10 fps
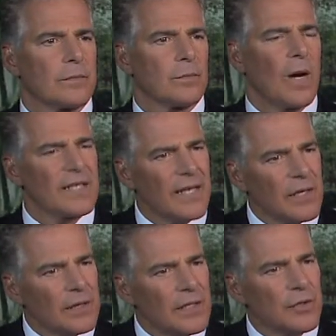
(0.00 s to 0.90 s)
Yes. Why is that
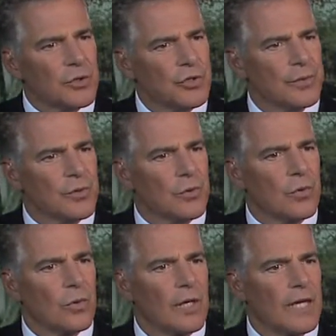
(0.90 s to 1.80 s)
a leadership
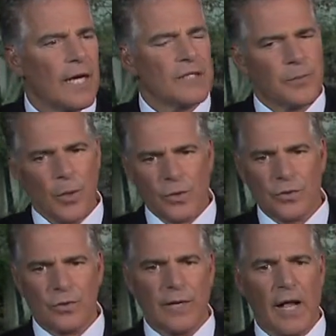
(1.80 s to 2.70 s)
tool as
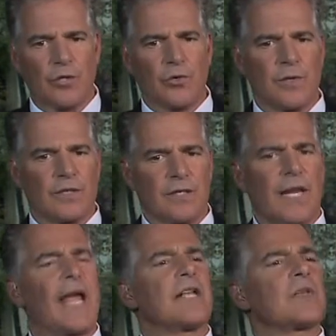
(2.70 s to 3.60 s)
opposed to an altruistic,
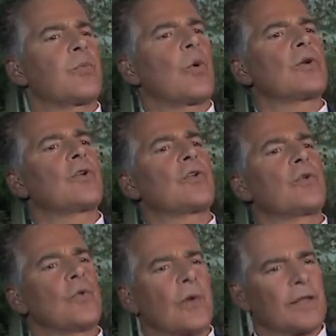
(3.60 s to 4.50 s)
hey, it's important to
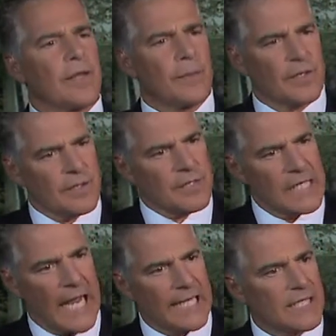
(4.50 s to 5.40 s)
do the right thing because it's
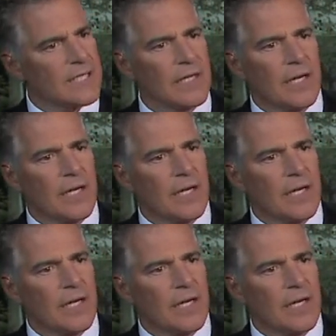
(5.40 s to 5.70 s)
nice?